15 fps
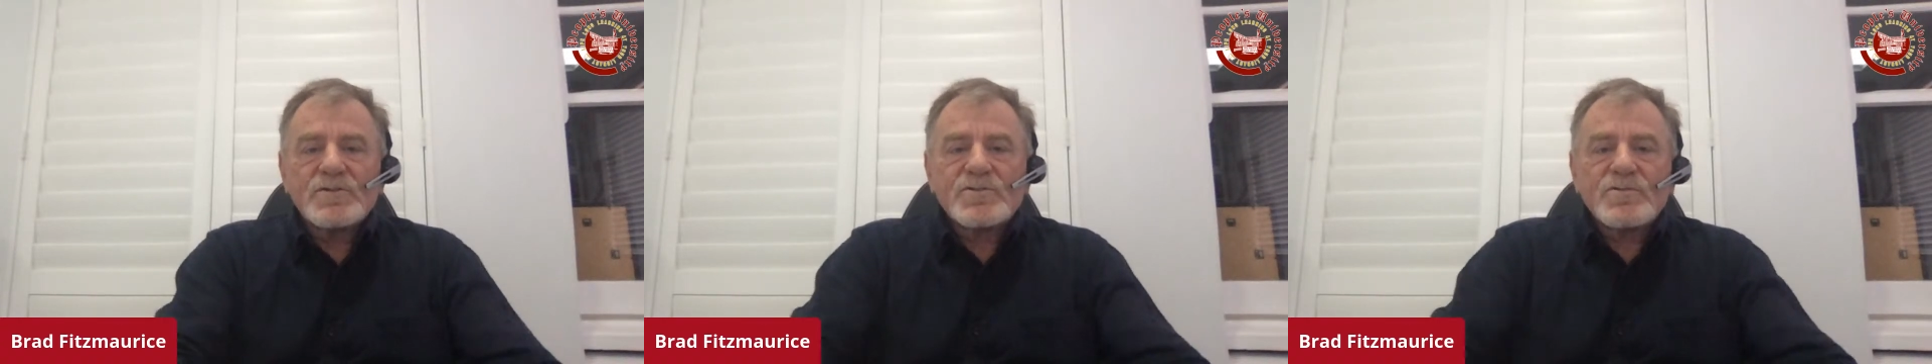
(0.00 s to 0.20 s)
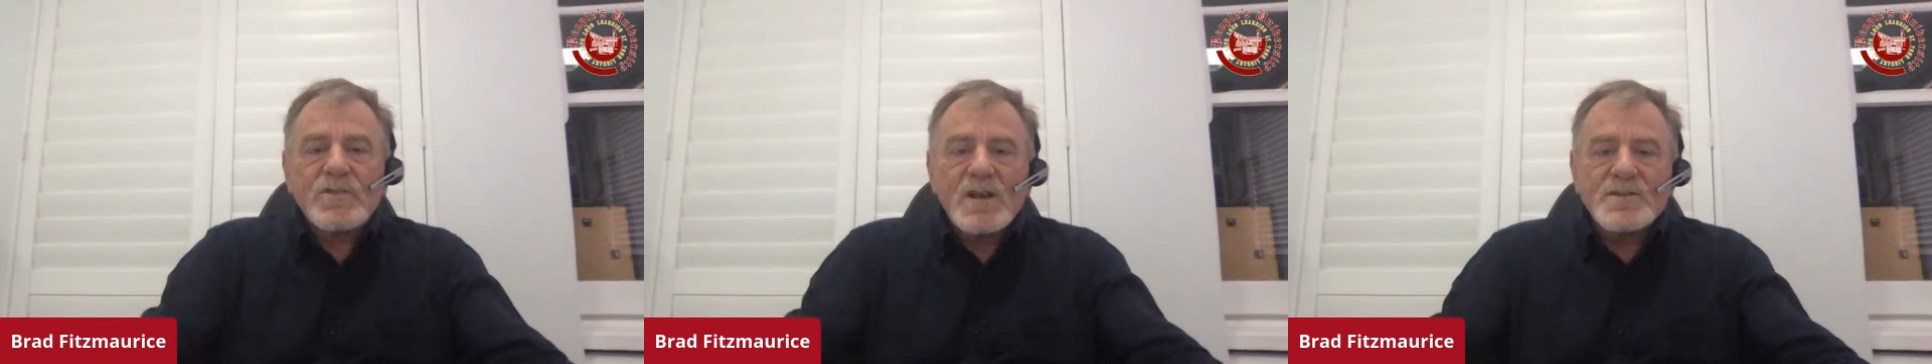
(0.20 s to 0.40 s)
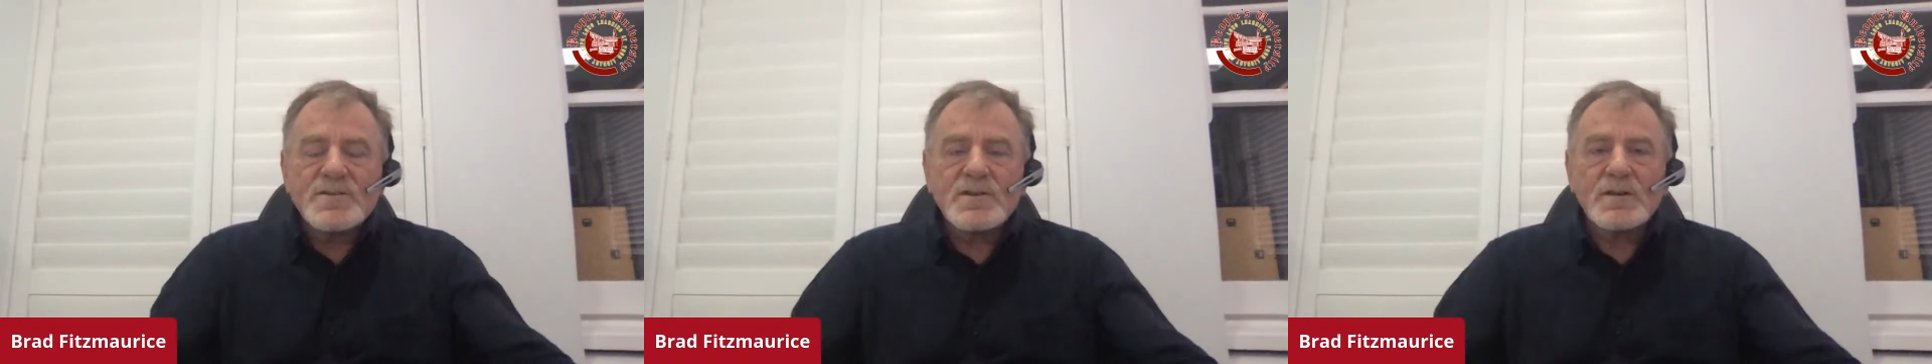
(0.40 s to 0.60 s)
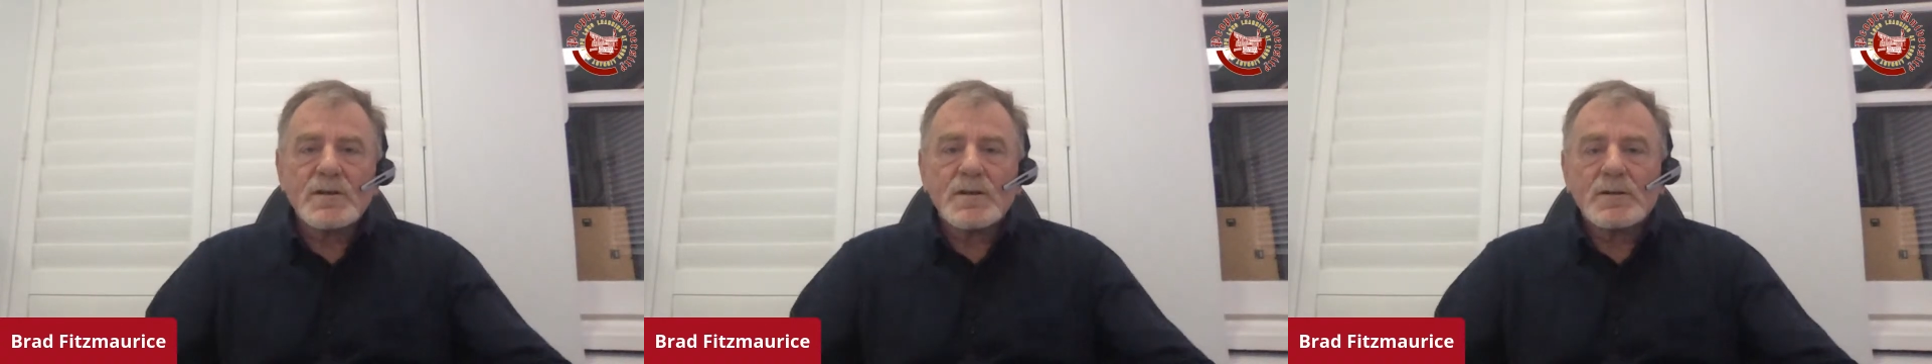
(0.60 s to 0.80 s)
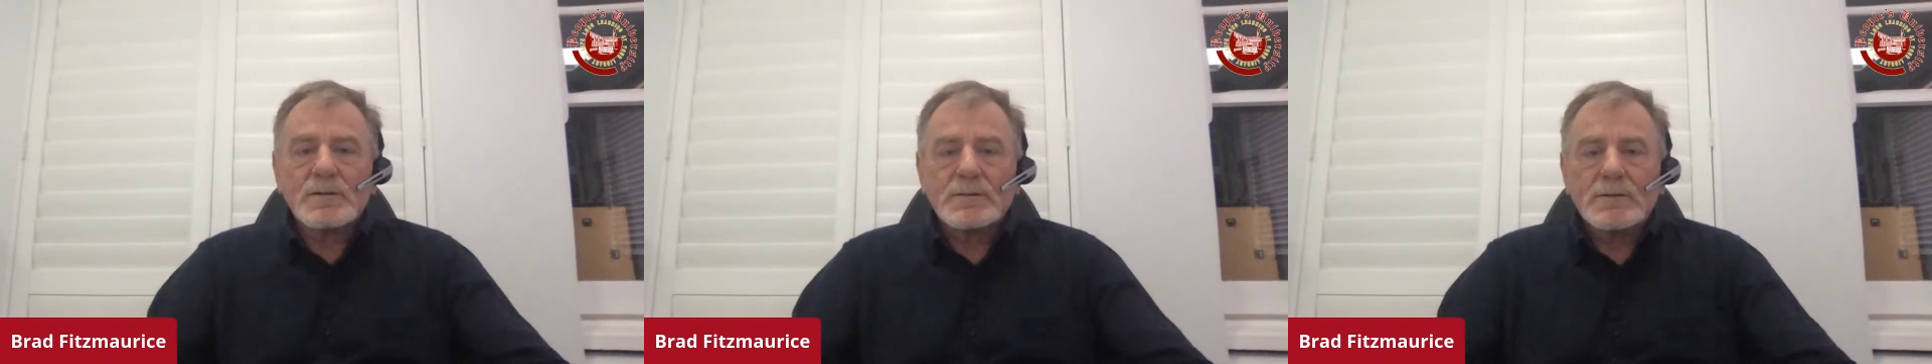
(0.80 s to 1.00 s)

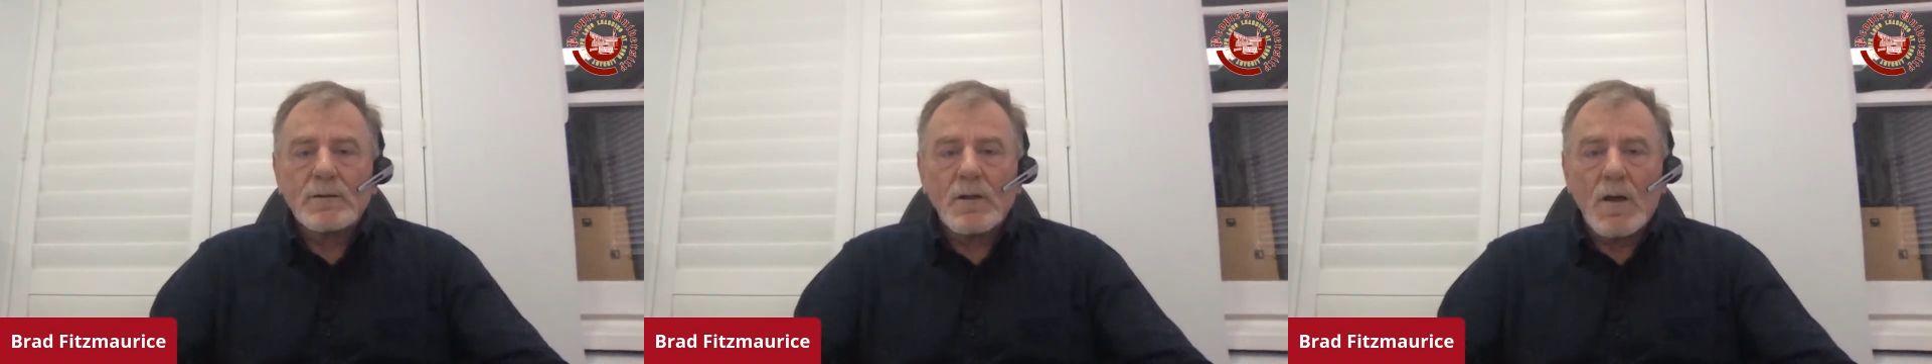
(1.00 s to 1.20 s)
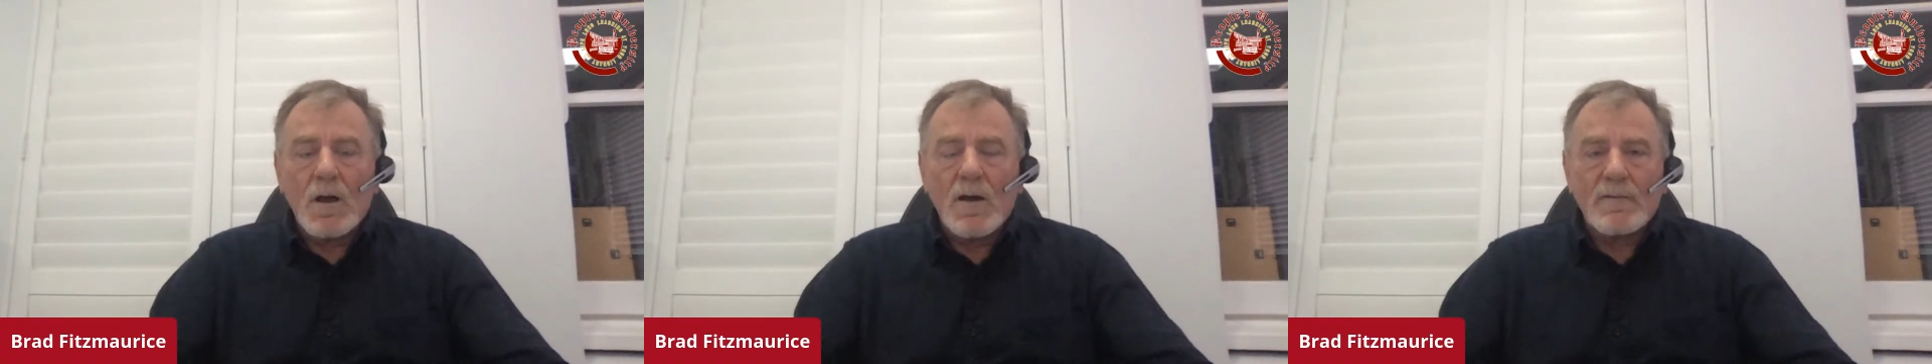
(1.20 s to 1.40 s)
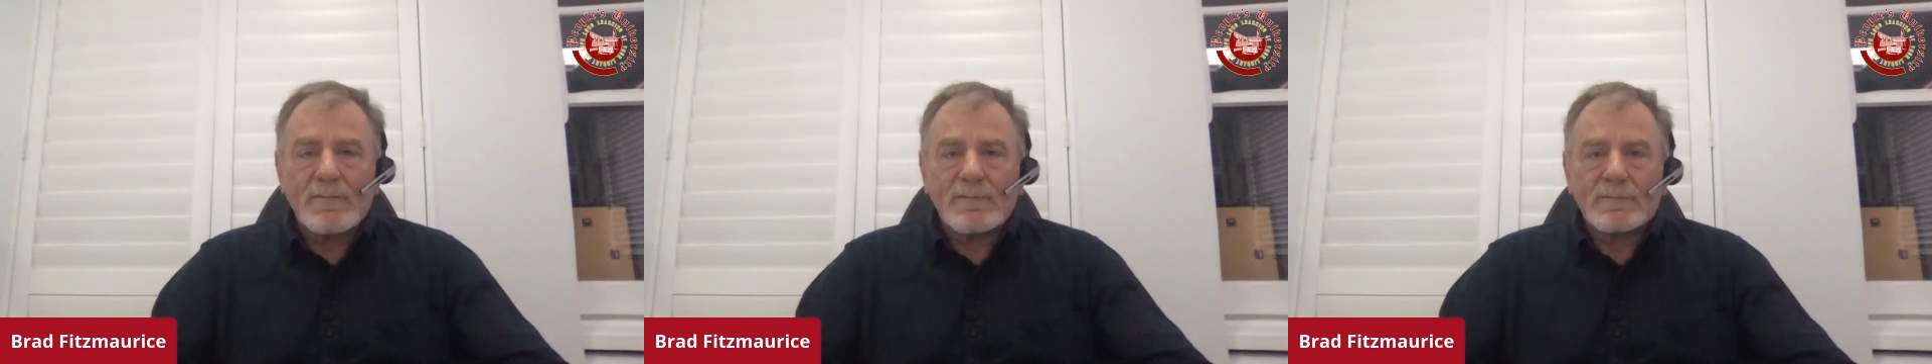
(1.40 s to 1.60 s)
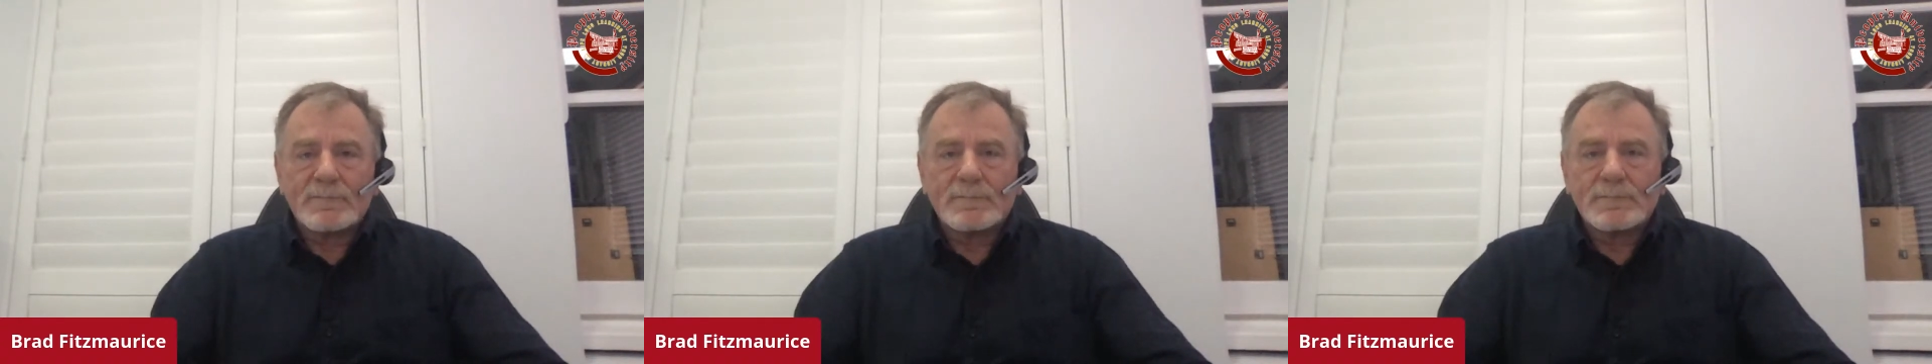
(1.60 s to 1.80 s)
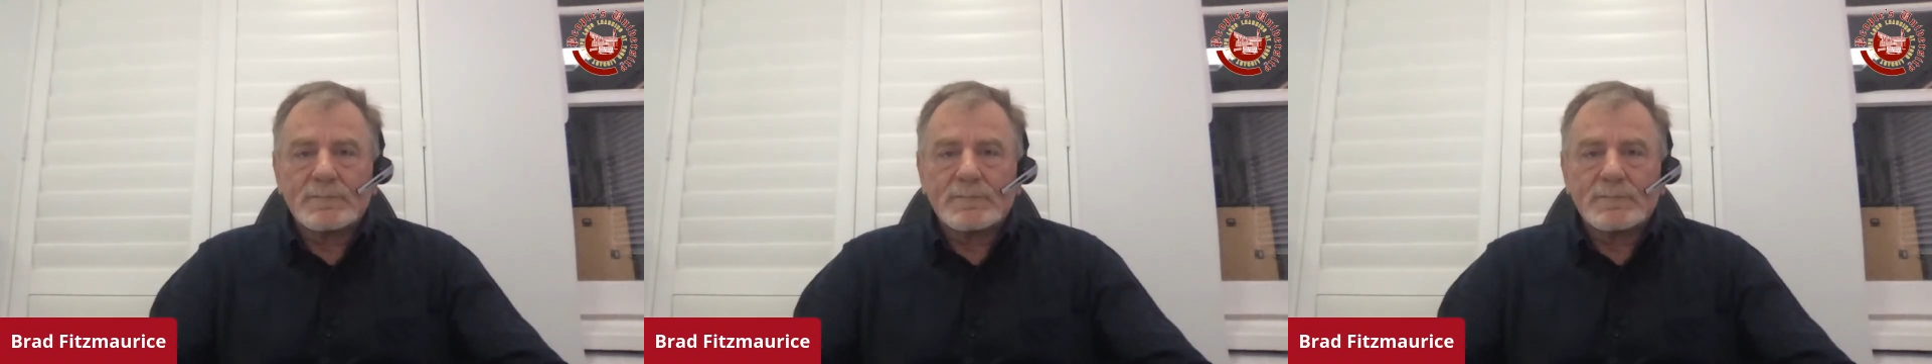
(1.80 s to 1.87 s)
tragic life,